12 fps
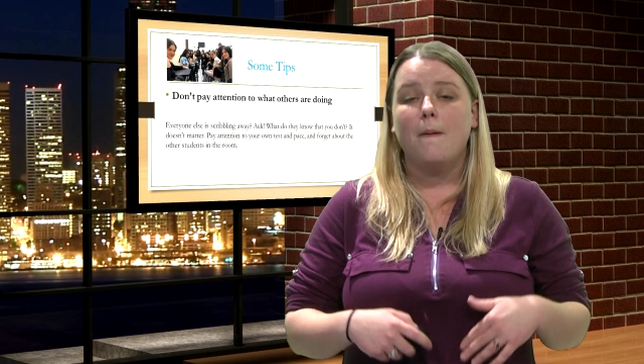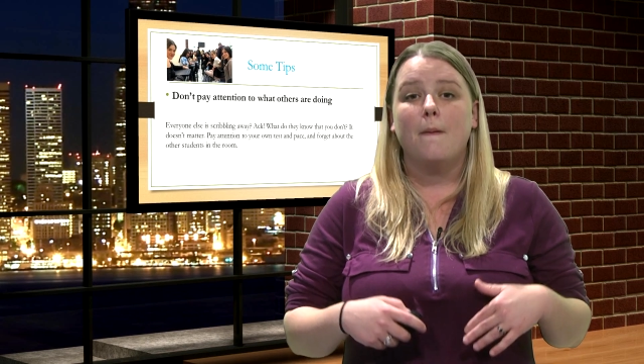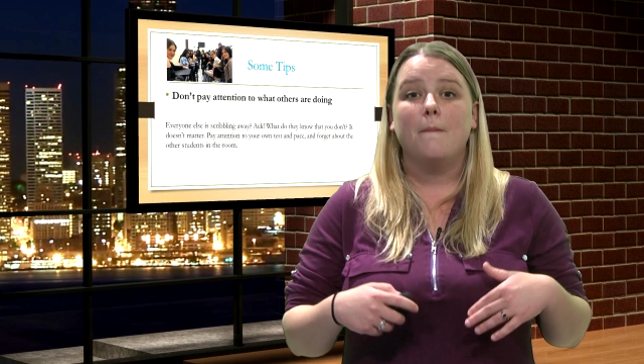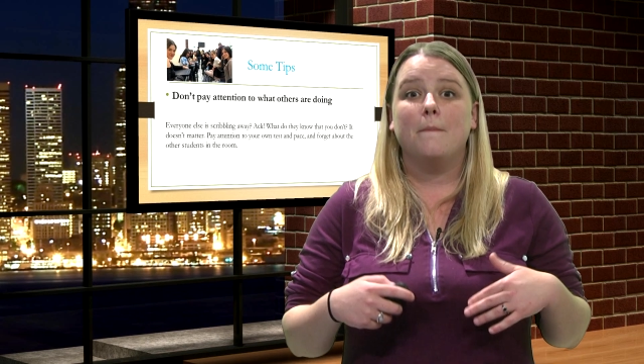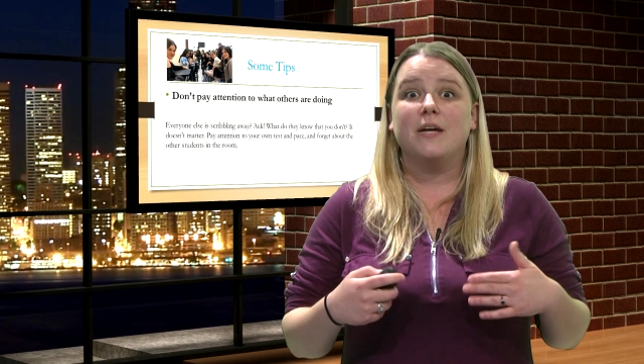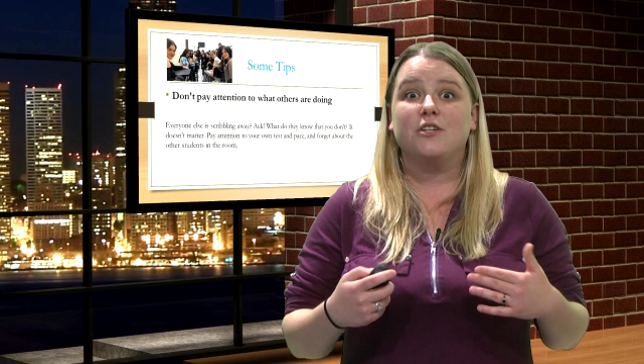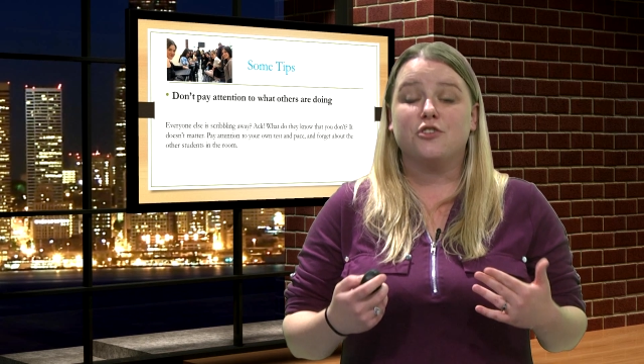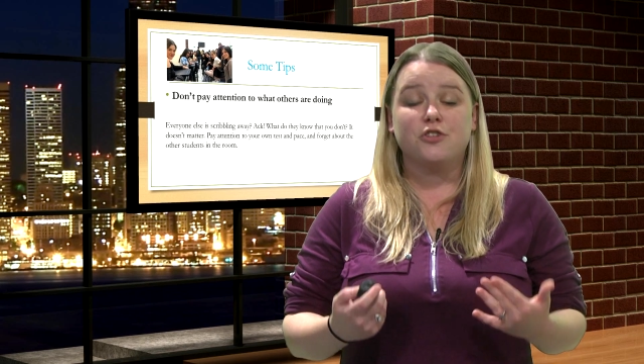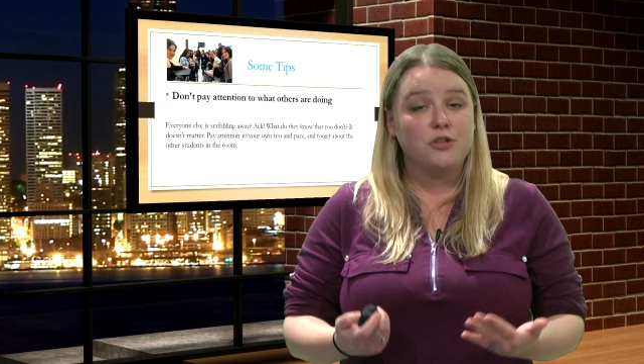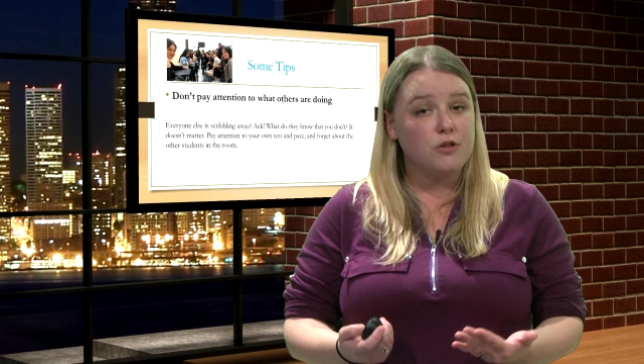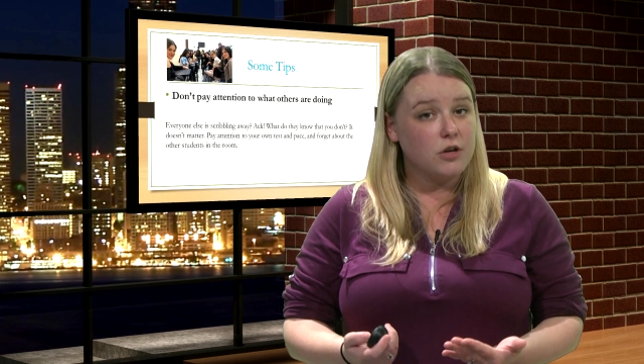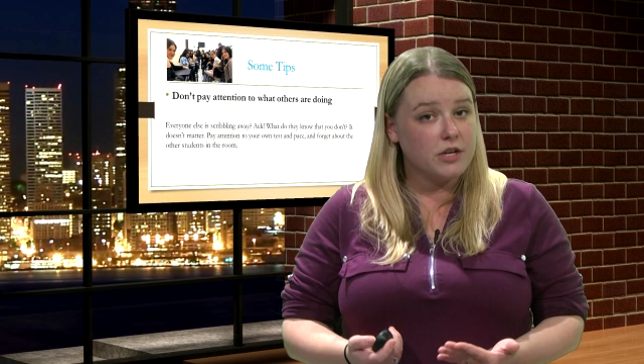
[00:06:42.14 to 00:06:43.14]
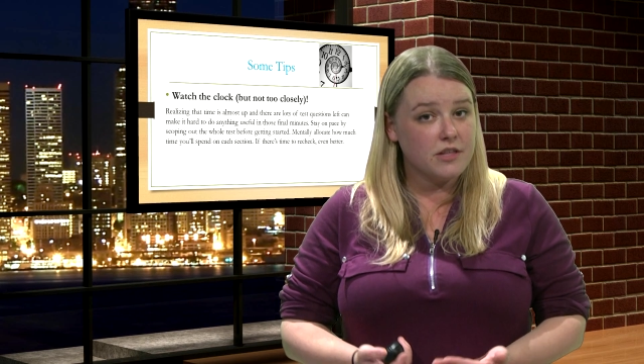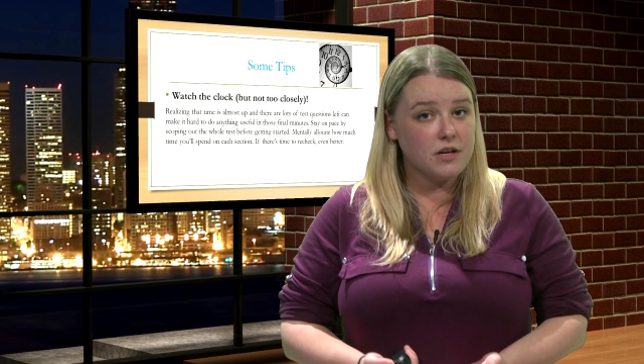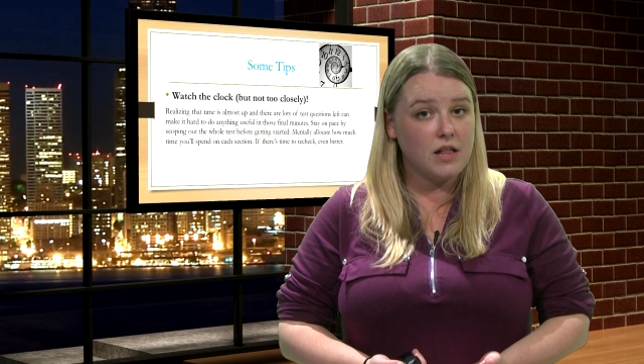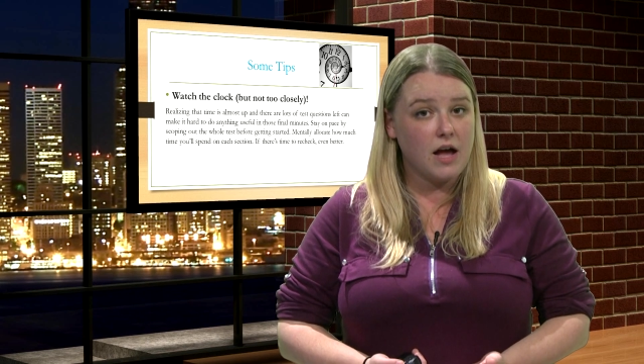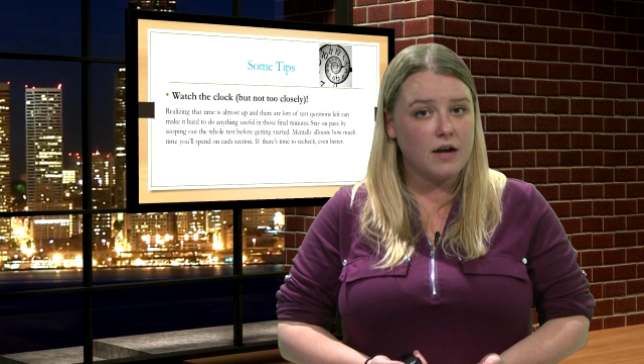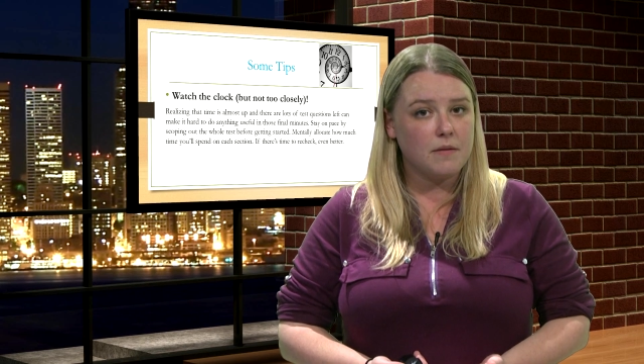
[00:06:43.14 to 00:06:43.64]
Make sure you look at the
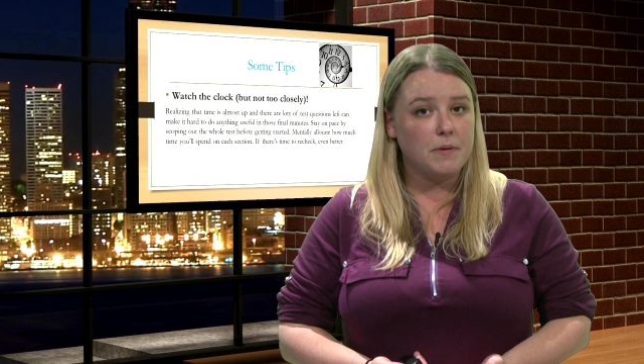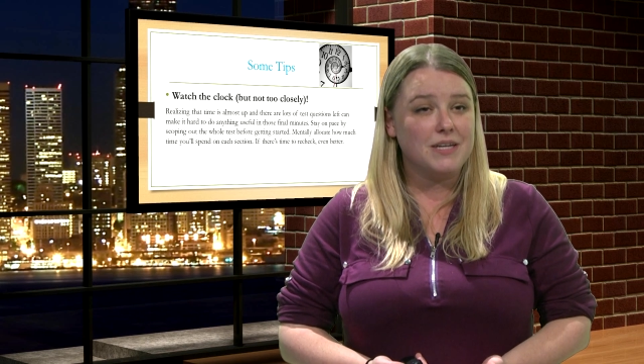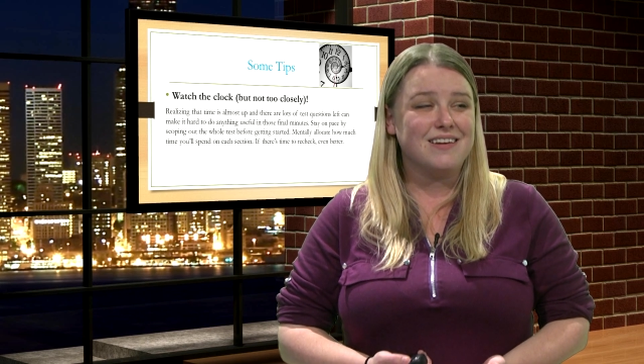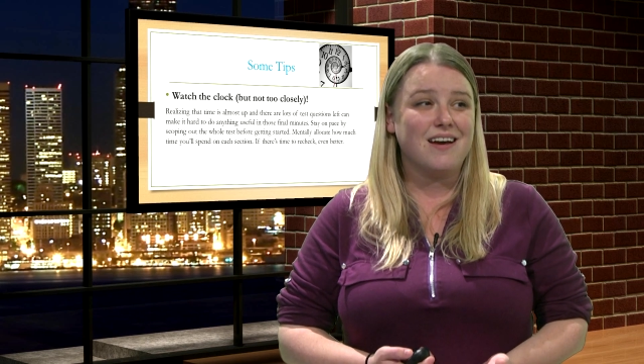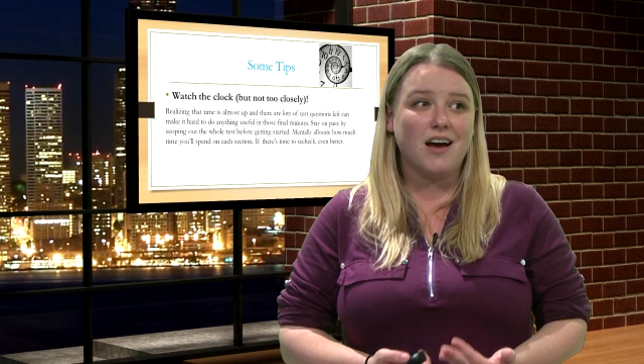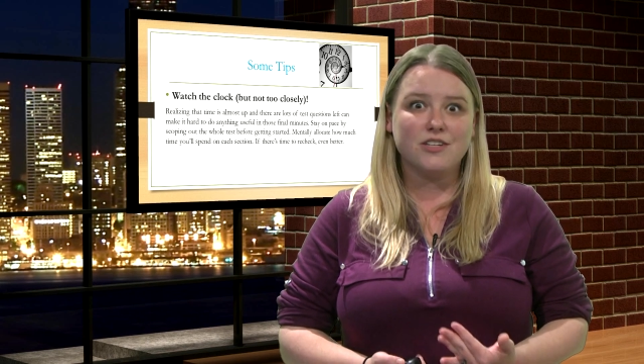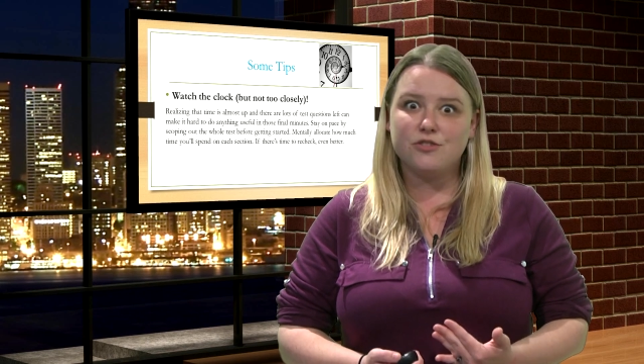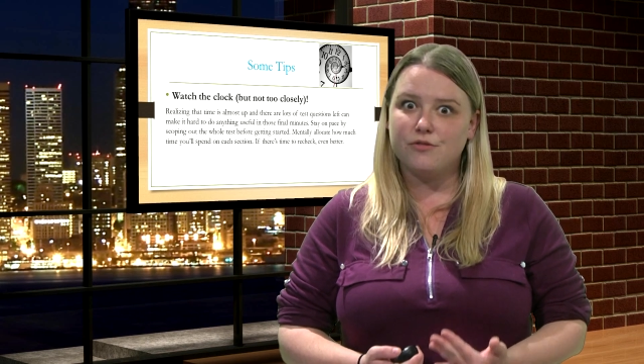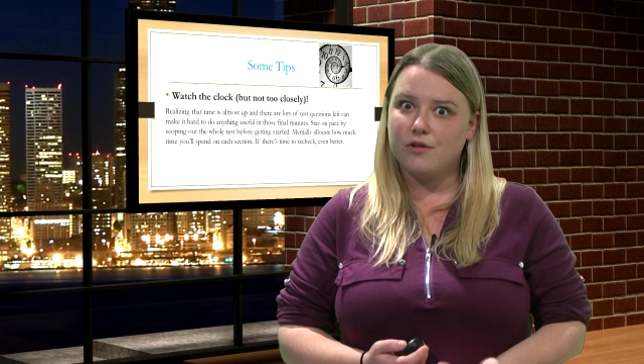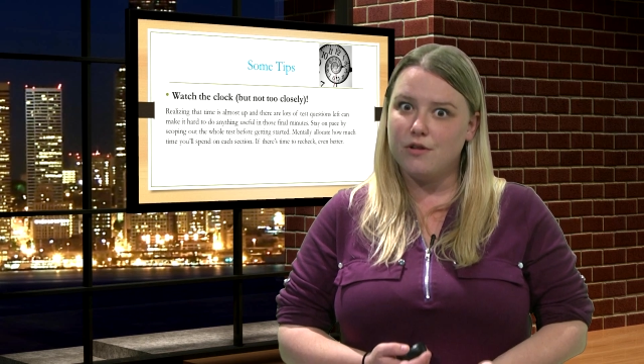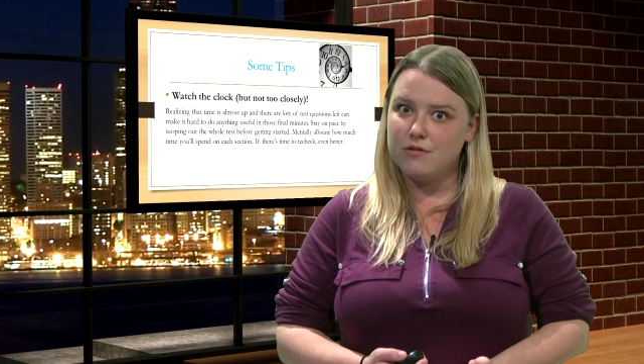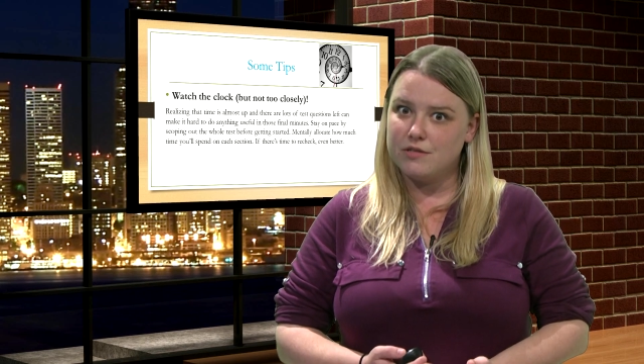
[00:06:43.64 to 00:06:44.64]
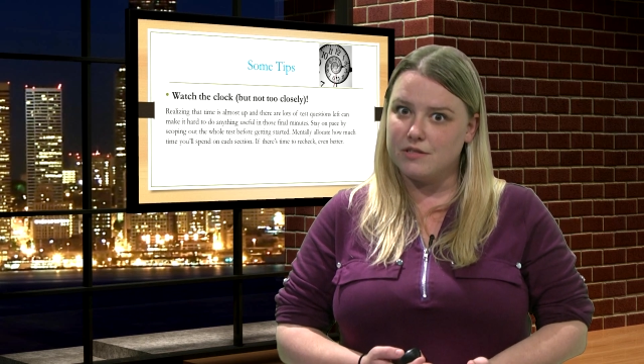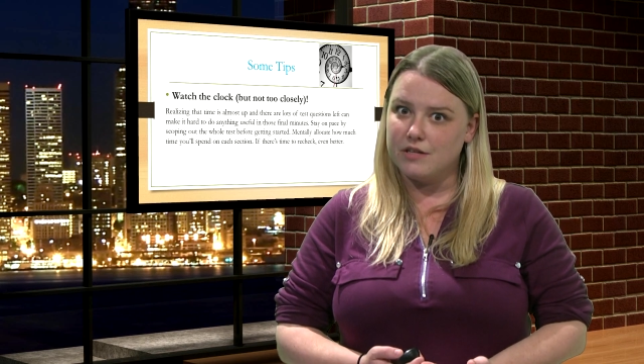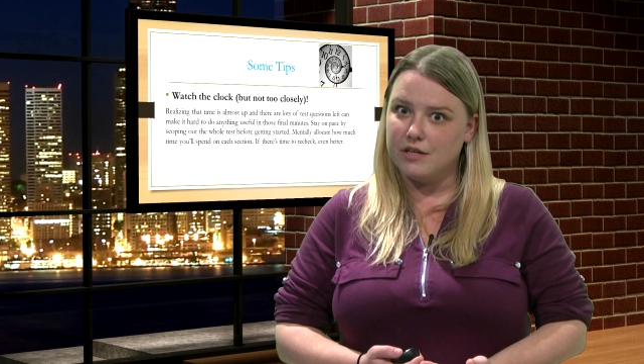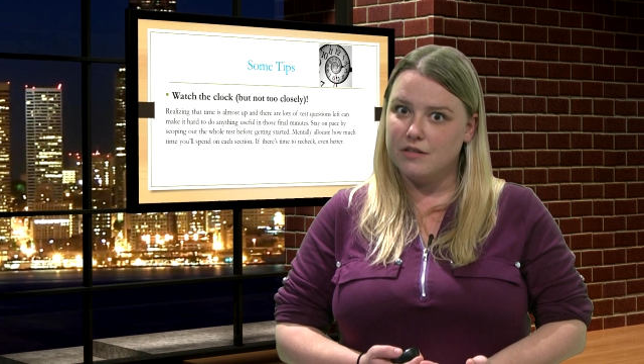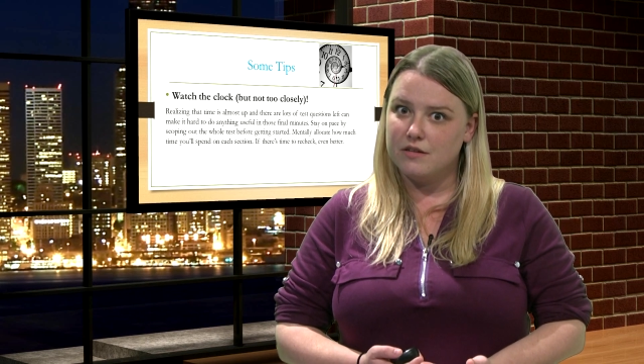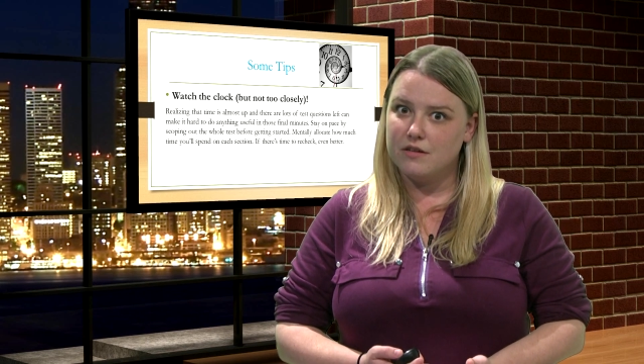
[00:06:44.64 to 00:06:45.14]
clock, but not too closely.